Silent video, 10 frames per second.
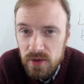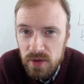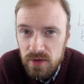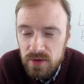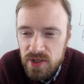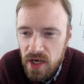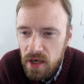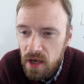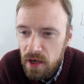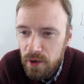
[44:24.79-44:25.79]
So
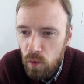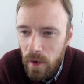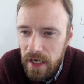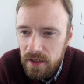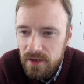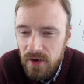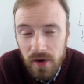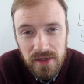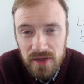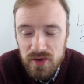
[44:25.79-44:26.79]
checking your weight
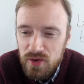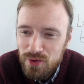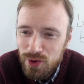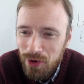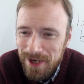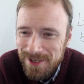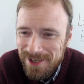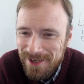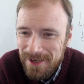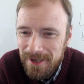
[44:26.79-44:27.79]
causes you stress.